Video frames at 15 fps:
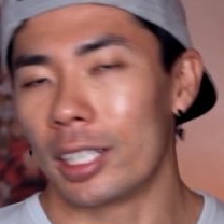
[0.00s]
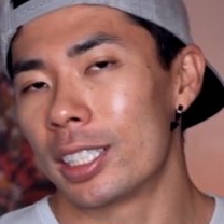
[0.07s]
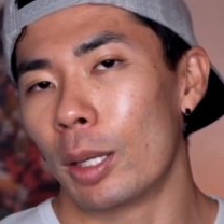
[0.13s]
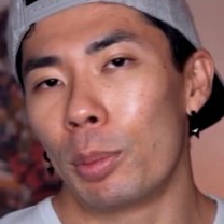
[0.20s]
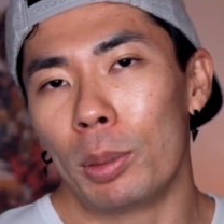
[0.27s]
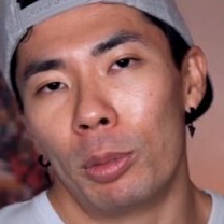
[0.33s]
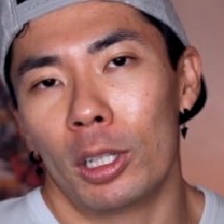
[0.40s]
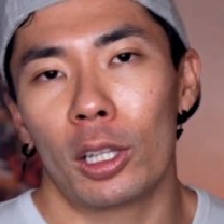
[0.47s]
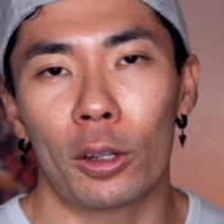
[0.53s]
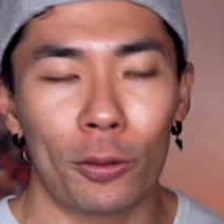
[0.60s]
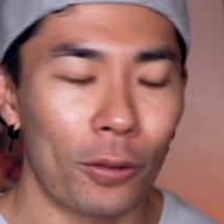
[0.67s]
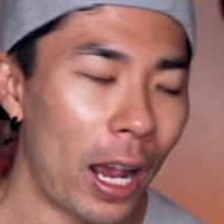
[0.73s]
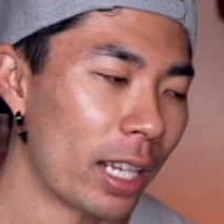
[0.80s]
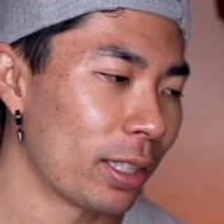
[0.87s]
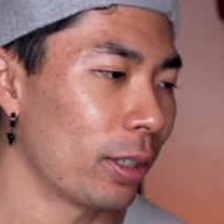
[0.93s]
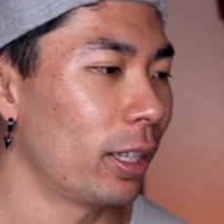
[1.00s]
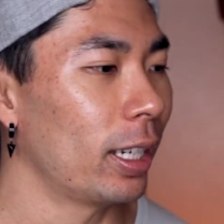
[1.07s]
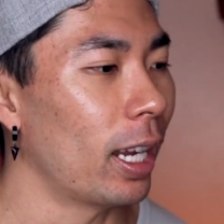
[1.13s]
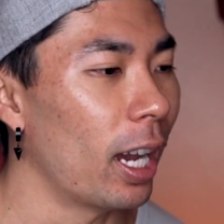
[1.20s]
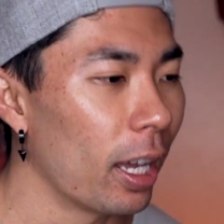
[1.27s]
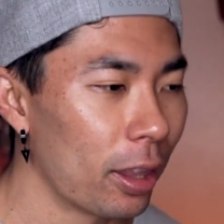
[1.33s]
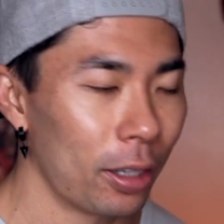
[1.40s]
Some people learn faster than
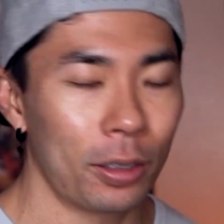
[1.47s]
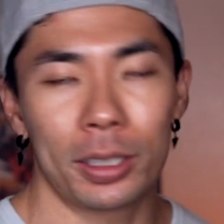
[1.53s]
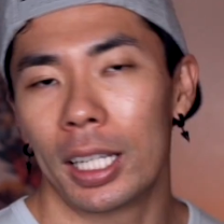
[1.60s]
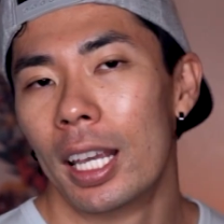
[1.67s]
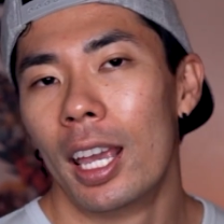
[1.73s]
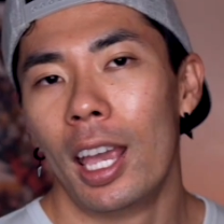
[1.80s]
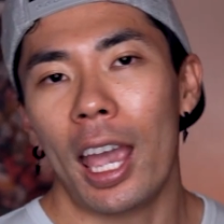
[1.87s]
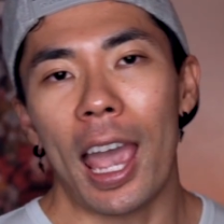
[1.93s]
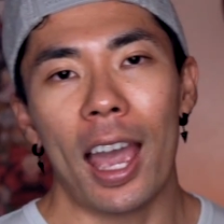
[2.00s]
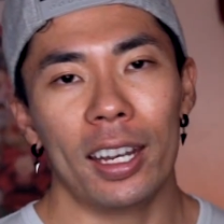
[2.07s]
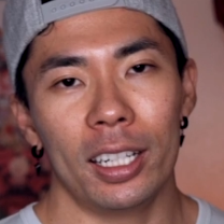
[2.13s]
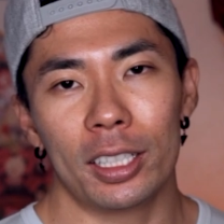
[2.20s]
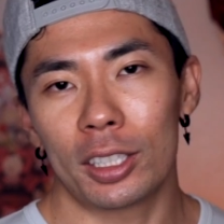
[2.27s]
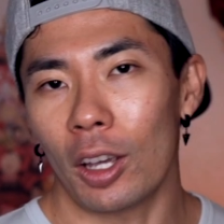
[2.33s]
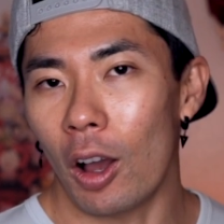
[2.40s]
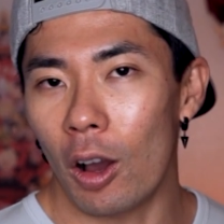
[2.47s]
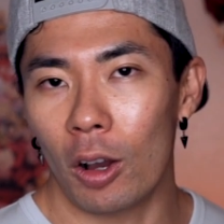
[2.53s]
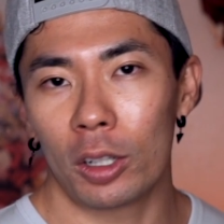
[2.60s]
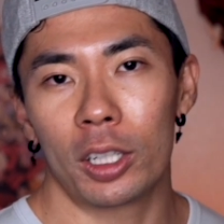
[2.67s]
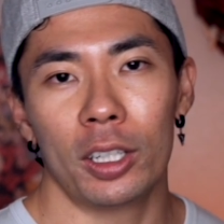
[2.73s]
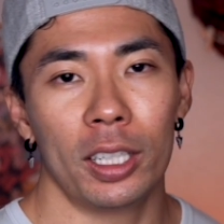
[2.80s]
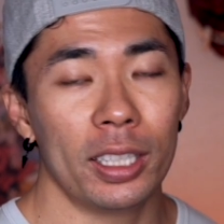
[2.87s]
others, and it's all good.